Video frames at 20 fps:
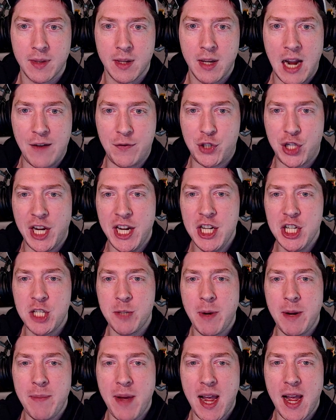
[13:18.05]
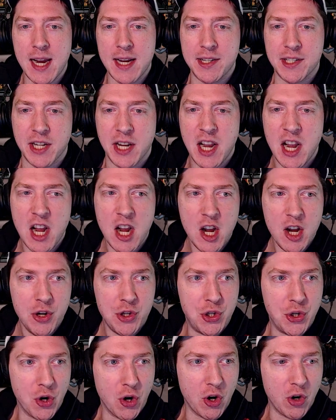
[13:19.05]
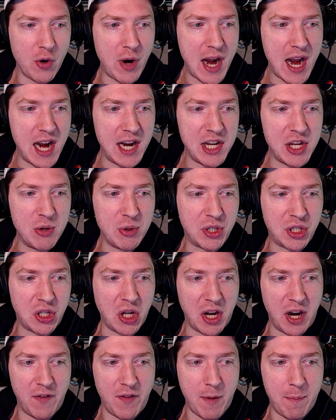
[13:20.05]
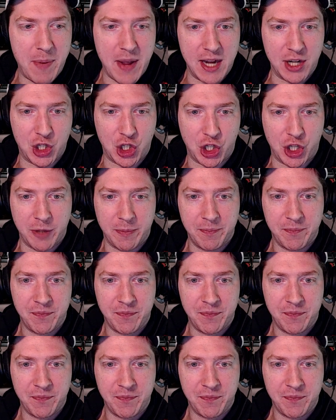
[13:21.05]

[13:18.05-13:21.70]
I've changed my mind. Doran, you son of a bitch.